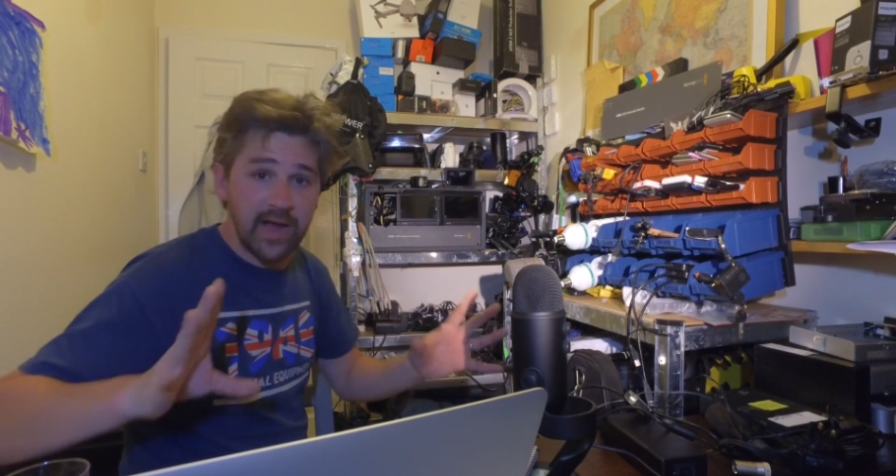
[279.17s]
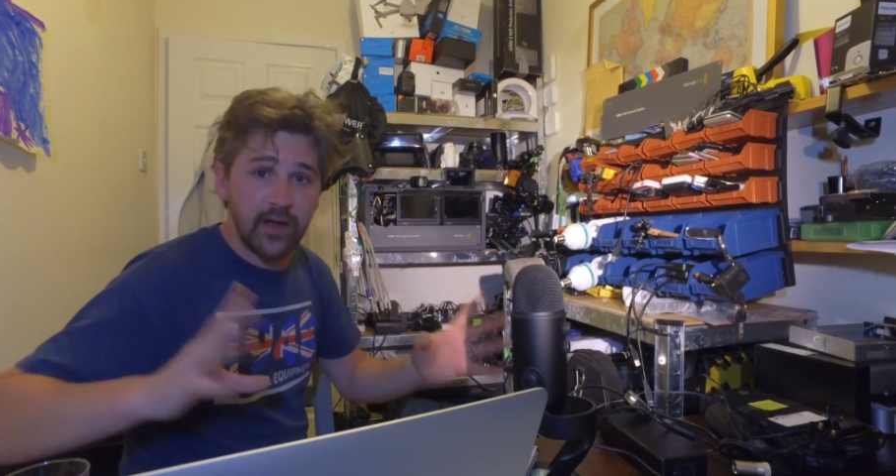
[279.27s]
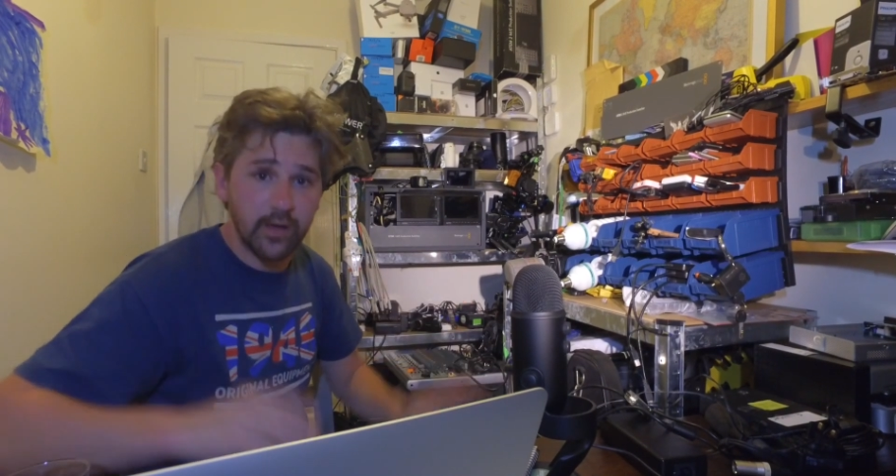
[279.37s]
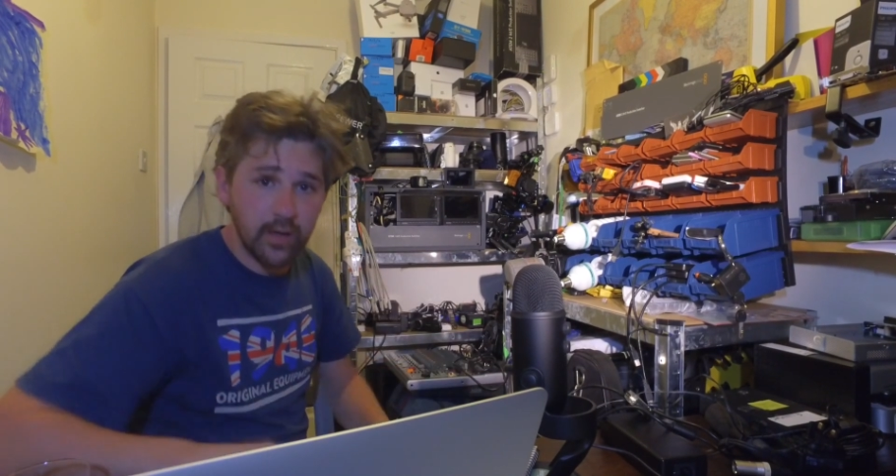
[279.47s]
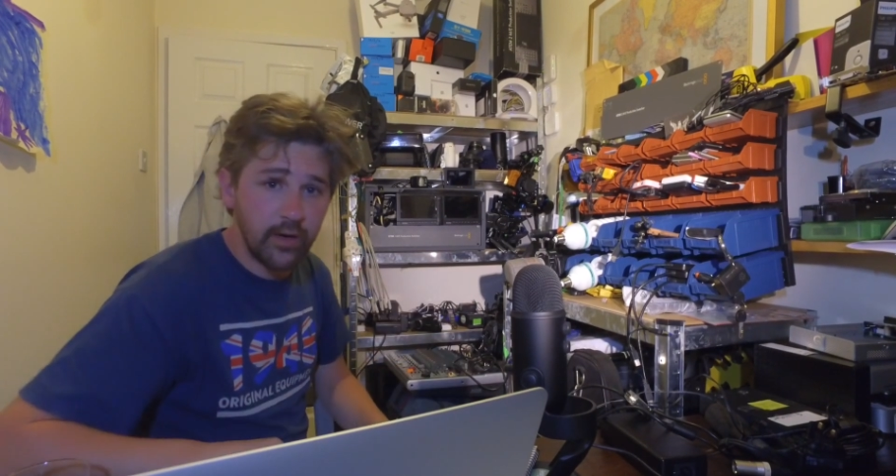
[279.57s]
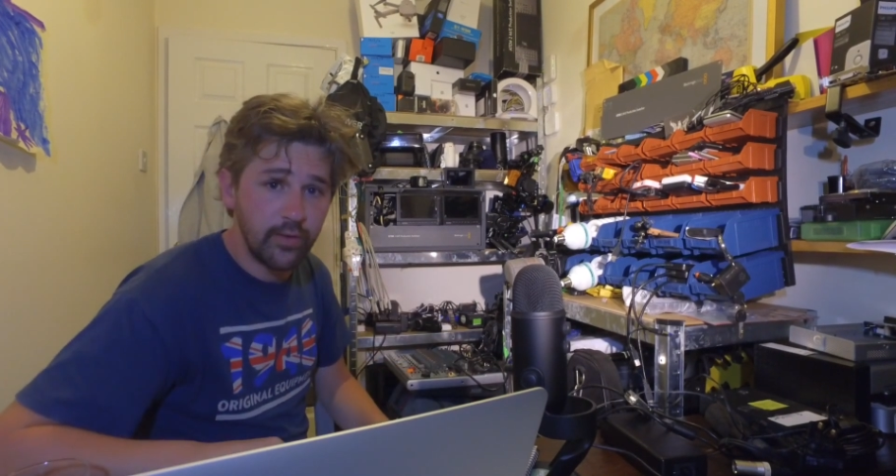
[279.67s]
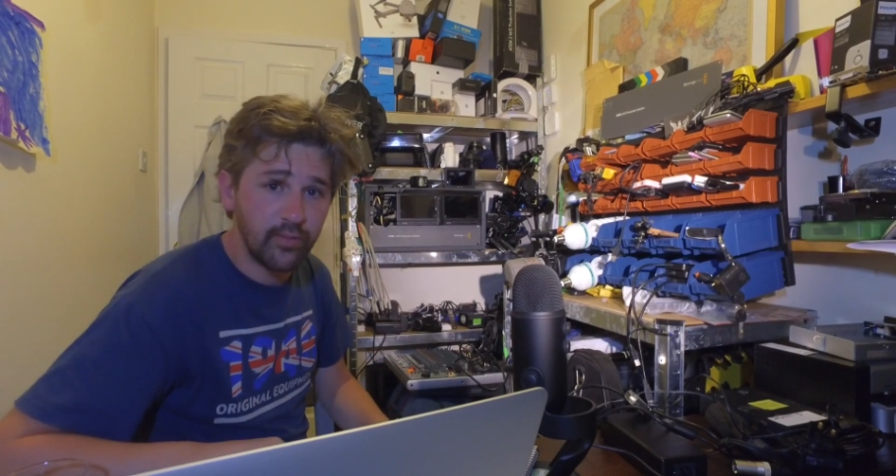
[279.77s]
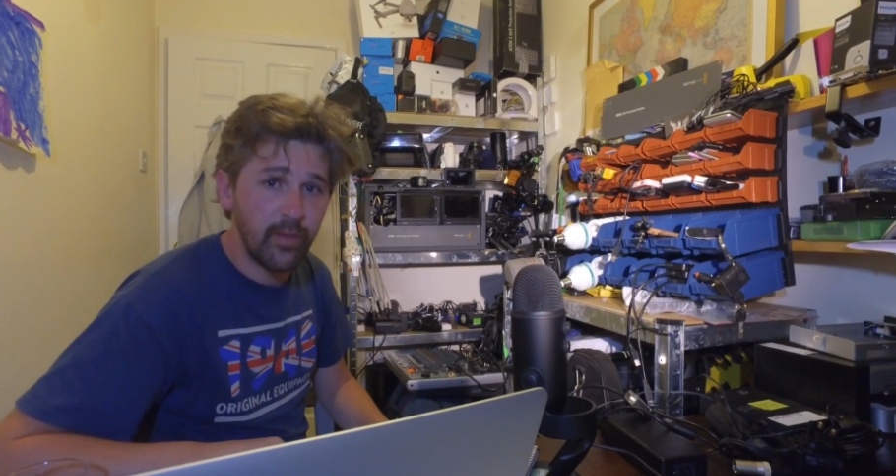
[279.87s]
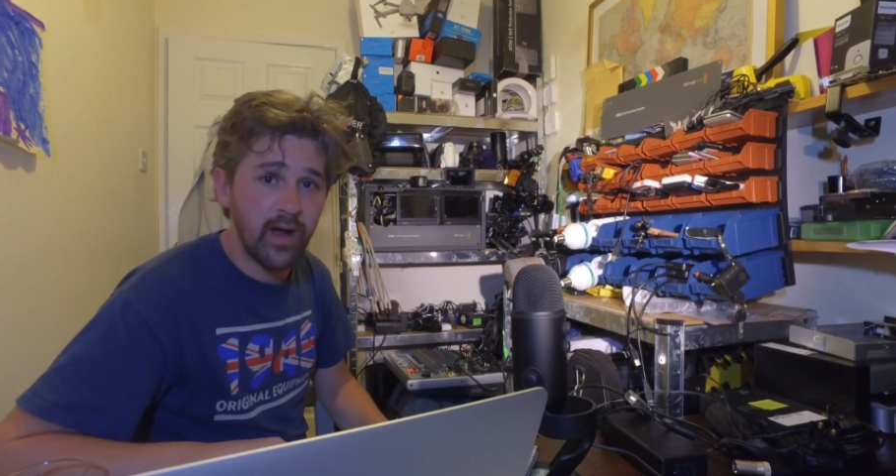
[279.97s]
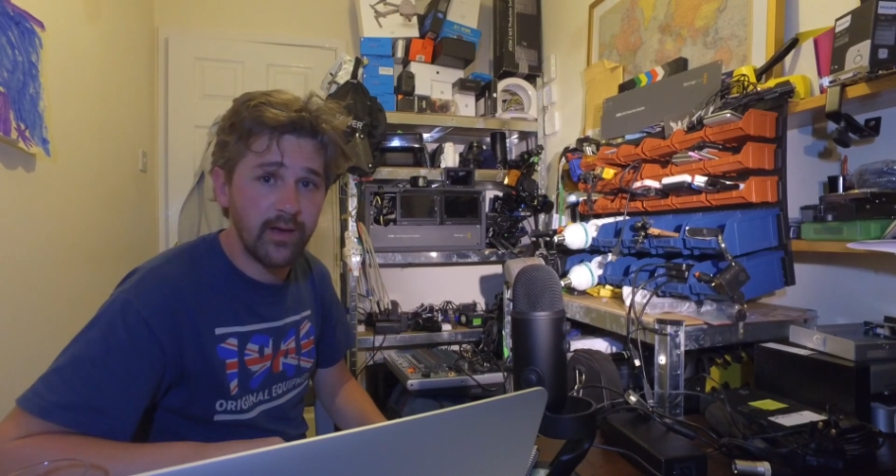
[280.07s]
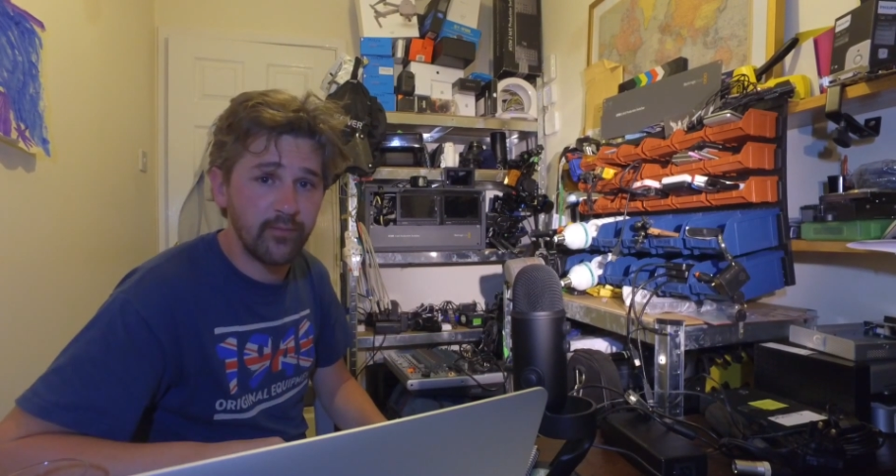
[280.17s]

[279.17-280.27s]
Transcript: concludes my